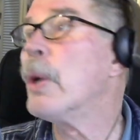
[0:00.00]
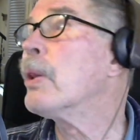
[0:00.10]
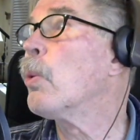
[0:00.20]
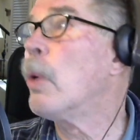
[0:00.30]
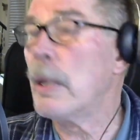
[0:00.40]

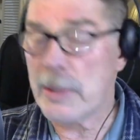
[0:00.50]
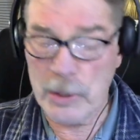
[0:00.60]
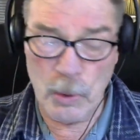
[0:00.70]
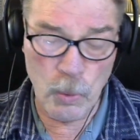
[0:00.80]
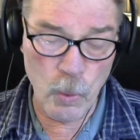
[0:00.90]
want
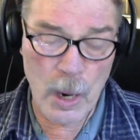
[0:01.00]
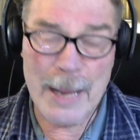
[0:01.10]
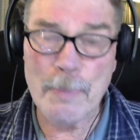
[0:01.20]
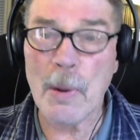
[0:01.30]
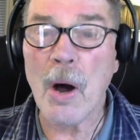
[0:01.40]
to
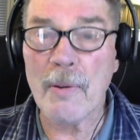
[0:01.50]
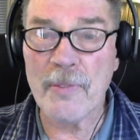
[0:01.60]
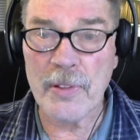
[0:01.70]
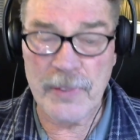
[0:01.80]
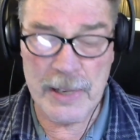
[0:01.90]
wipe off
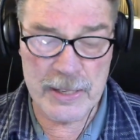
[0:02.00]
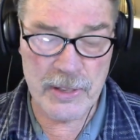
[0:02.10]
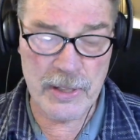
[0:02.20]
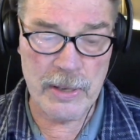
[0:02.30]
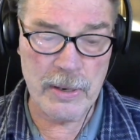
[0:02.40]
the face
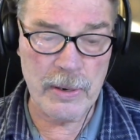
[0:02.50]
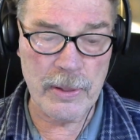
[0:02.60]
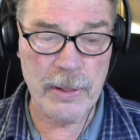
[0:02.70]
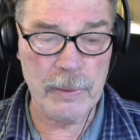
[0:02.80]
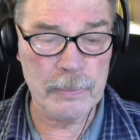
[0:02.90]
of the
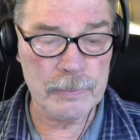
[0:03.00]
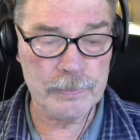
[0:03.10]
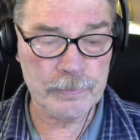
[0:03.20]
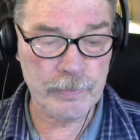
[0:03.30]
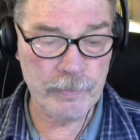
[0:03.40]
earth.
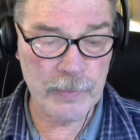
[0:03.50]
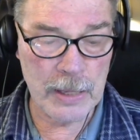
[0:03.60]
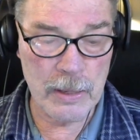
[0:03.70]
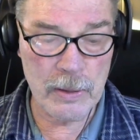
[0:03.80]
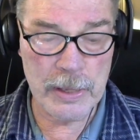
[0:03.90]

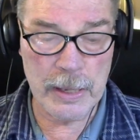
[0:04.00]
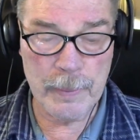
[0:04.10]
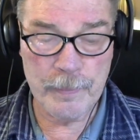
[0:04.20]
Okay.